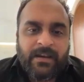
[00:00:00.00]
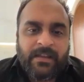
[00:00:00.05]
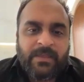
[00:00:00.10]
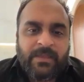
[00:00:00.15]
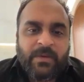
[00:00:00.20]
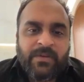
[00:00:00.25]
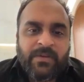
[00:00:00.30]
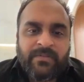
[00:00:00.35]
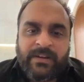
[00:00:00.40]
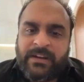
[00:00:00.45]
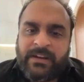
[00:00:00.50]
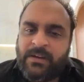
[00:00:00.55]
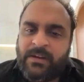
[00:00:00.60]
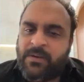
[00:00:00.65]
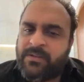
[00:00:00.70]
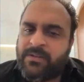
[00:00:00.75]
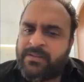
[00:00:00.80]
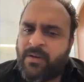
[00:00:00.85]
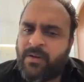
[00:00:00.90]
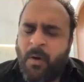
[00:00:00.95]
And those
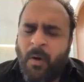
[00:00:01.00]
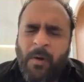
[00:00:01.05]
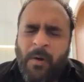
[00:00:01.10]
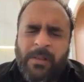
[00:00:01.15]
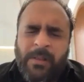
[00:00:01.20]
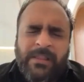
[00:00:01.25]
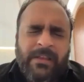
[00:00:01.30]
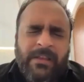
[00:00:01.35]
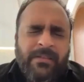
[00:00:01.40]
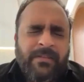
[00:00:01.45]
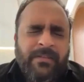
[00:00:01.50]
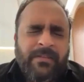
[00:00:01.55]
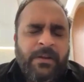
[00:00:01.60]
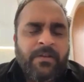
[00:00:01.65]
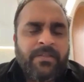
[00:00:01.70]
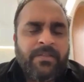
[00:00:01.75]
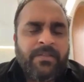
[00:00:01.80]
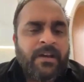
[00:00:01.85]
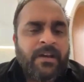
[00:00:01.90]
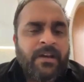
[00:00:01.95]
videos, all these
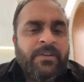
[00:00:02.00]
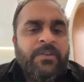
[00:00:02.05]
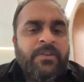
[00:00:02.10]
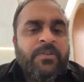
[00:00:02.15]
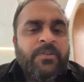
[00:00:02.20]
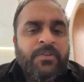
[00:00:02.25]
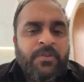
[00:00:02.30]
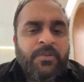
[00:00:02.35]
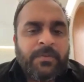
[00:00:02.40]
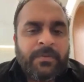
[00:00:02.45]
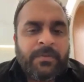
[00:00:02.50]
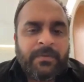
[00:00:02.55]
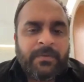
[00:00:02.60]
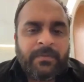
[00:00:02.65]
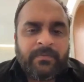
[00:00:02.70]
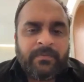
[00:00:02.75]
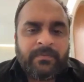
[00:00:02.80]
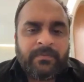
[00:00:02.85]
videos are on YouTube.